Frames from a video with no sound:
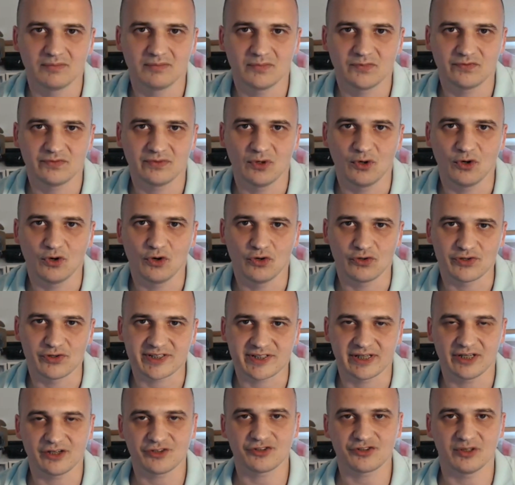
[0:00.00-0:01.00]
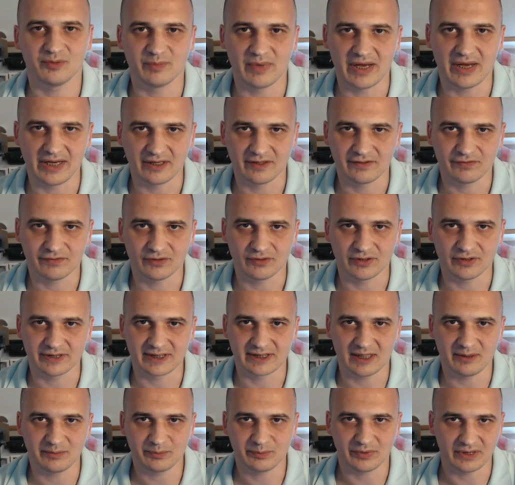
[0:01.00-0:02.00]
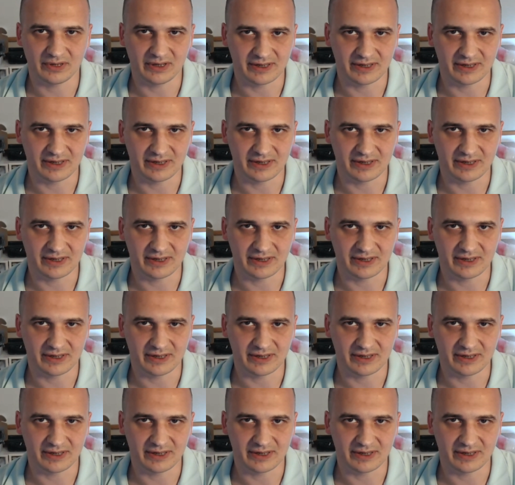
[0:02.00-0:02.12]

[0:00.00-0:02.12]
or central bank, for example,